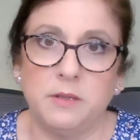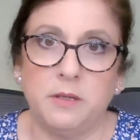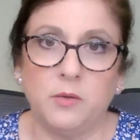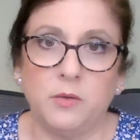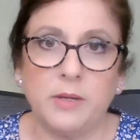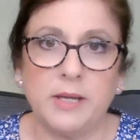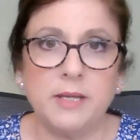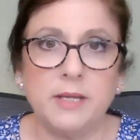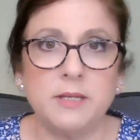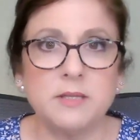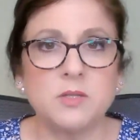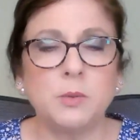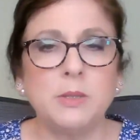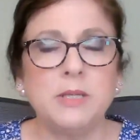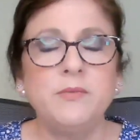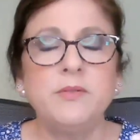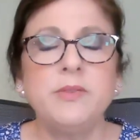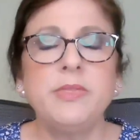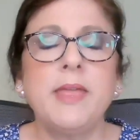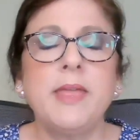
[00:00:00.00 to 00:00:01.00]
Okay, so
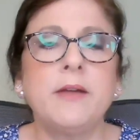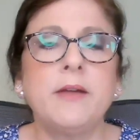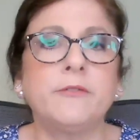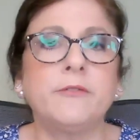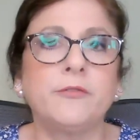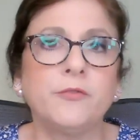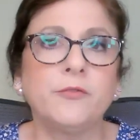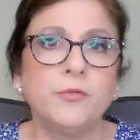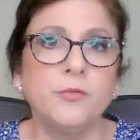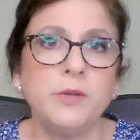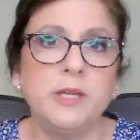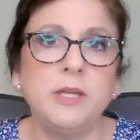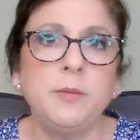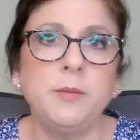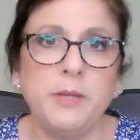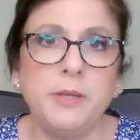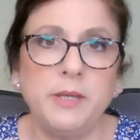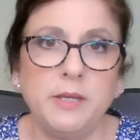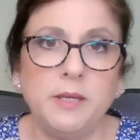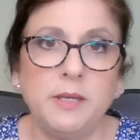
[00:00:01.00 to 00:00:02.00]
even that
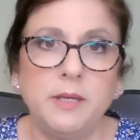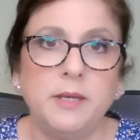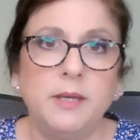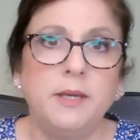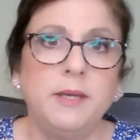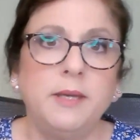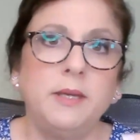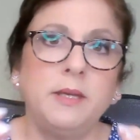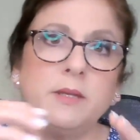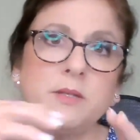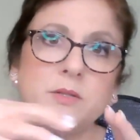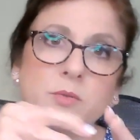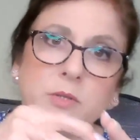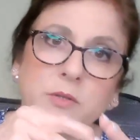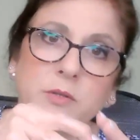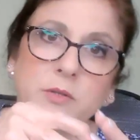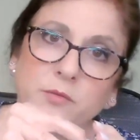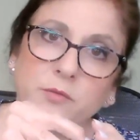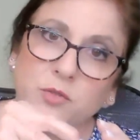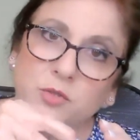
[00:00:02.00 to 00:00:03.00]
freebie is sort
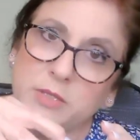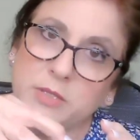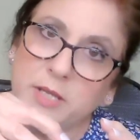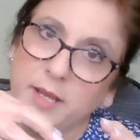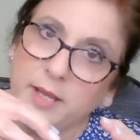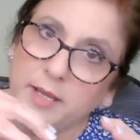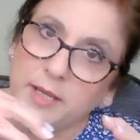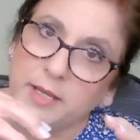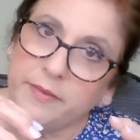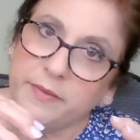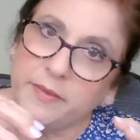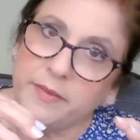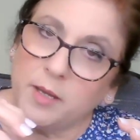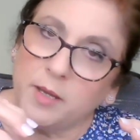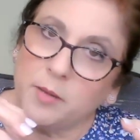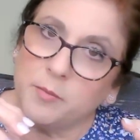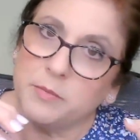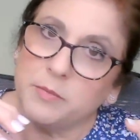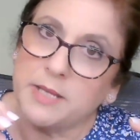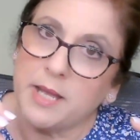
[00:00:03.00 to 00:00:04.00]
of taking
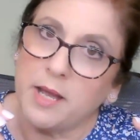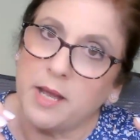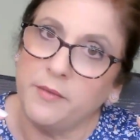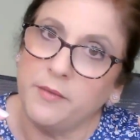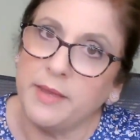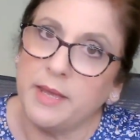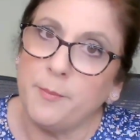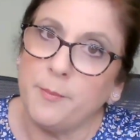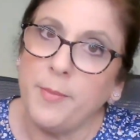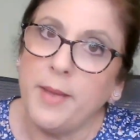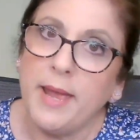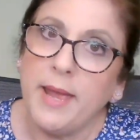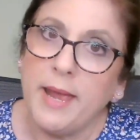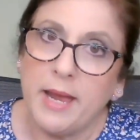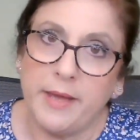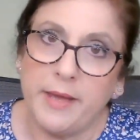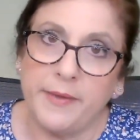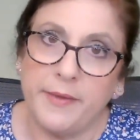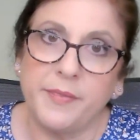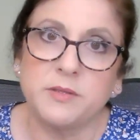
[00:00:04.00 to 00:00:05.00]
them down that
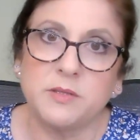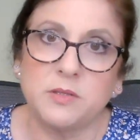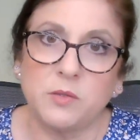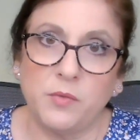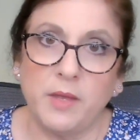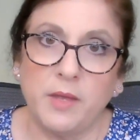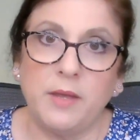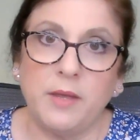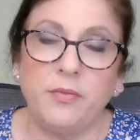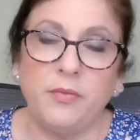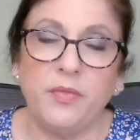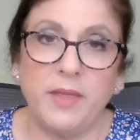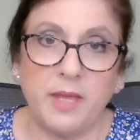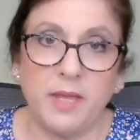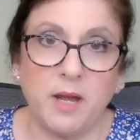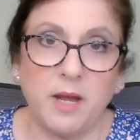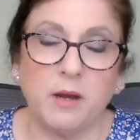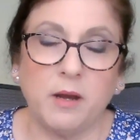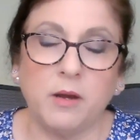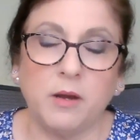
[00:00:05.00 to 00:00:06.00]
path so that
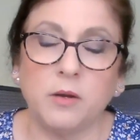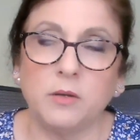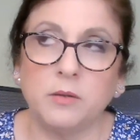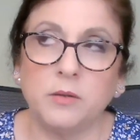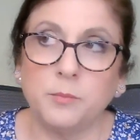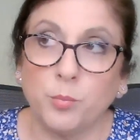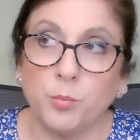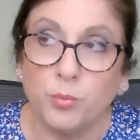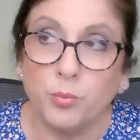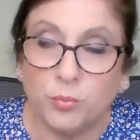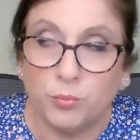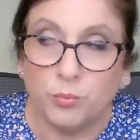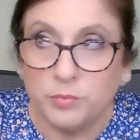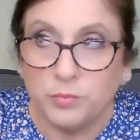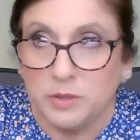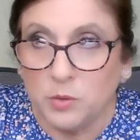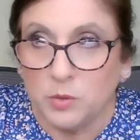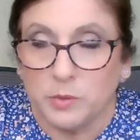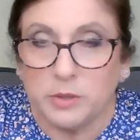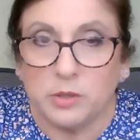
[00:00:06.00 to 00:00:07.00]
they are,
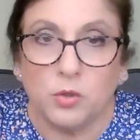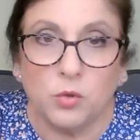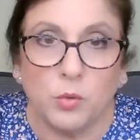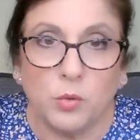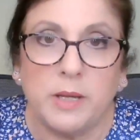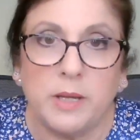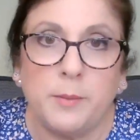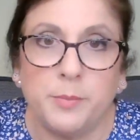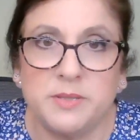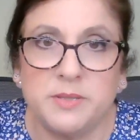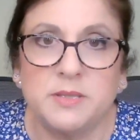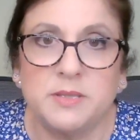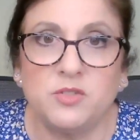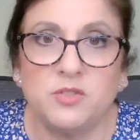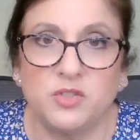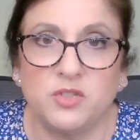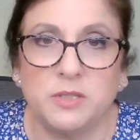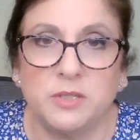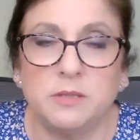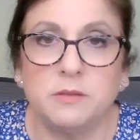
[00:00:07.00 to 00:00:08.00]
in great
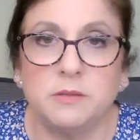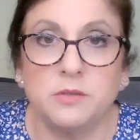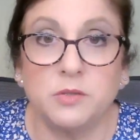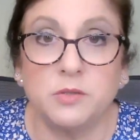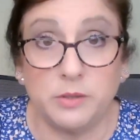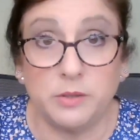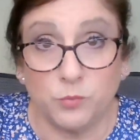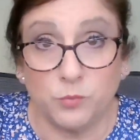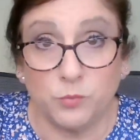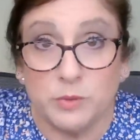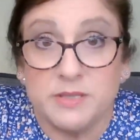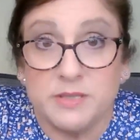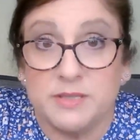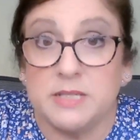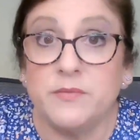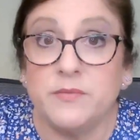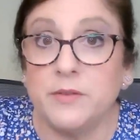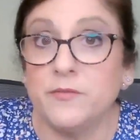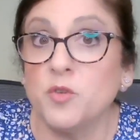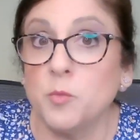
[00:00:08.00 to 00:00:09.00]
position to
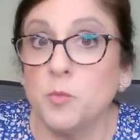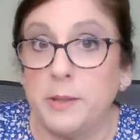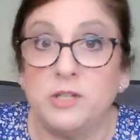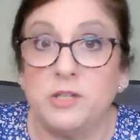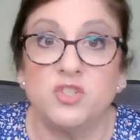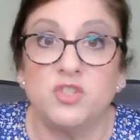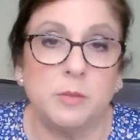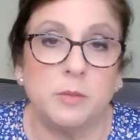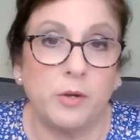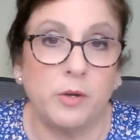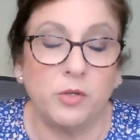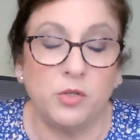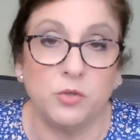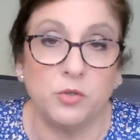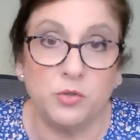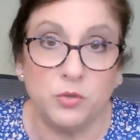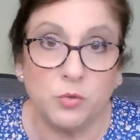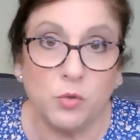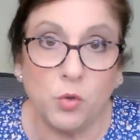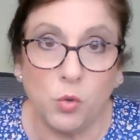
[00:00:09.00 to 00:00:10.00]
receive information about your
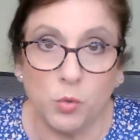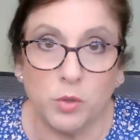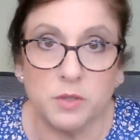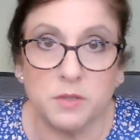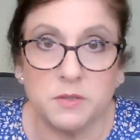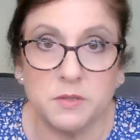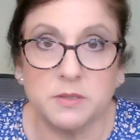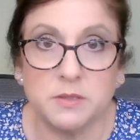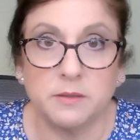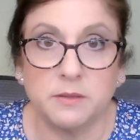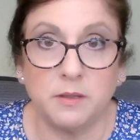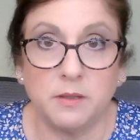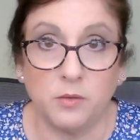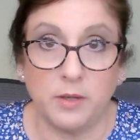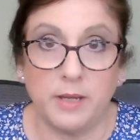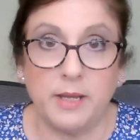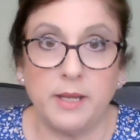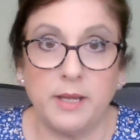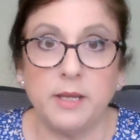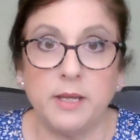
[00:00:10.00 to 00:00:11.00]
new course.
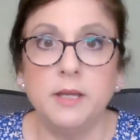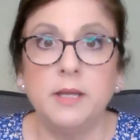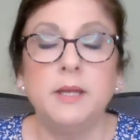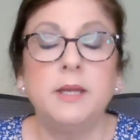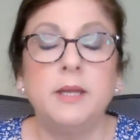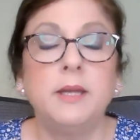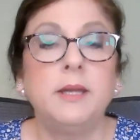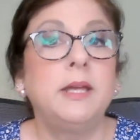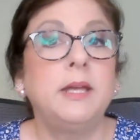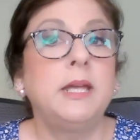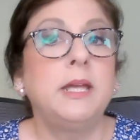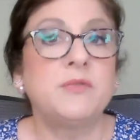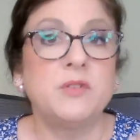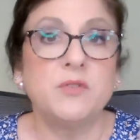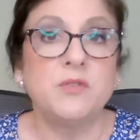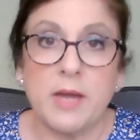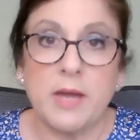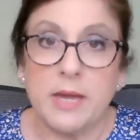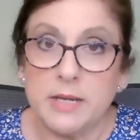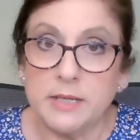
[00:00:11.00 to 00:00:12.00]
Okay, if
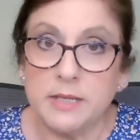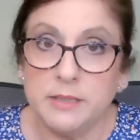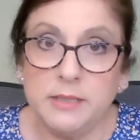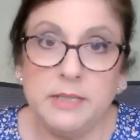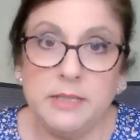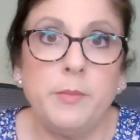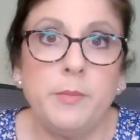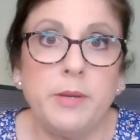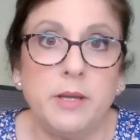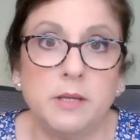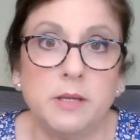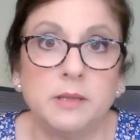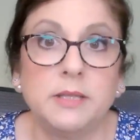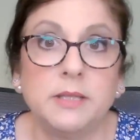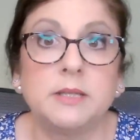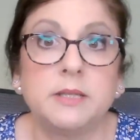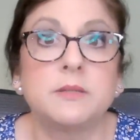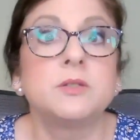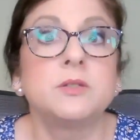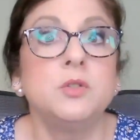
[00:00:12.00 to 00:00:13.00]
you've got an email
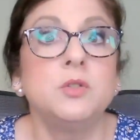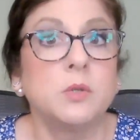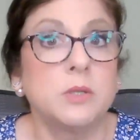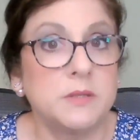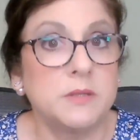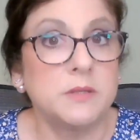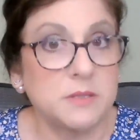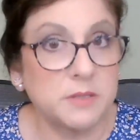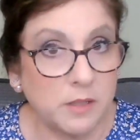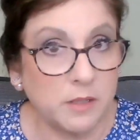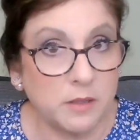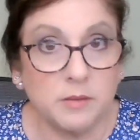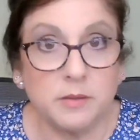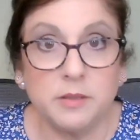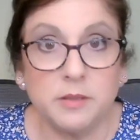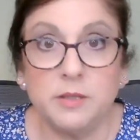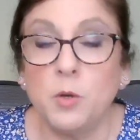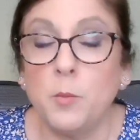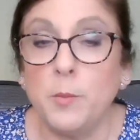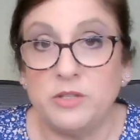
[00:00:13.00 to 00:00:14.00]
list, you could start,
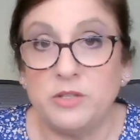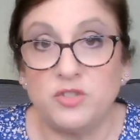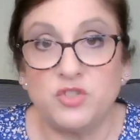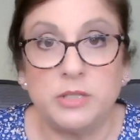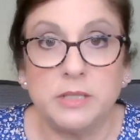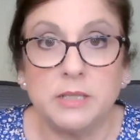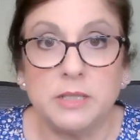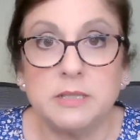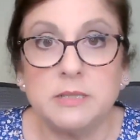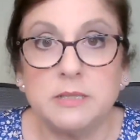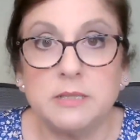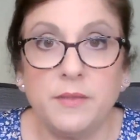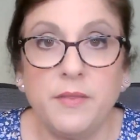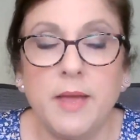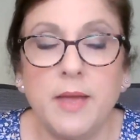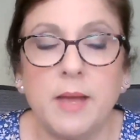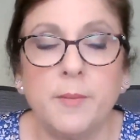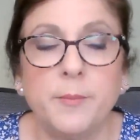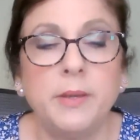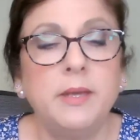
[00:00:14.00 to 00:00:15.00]
mentioning it to
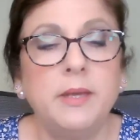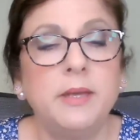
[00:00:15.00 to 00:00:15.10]
them.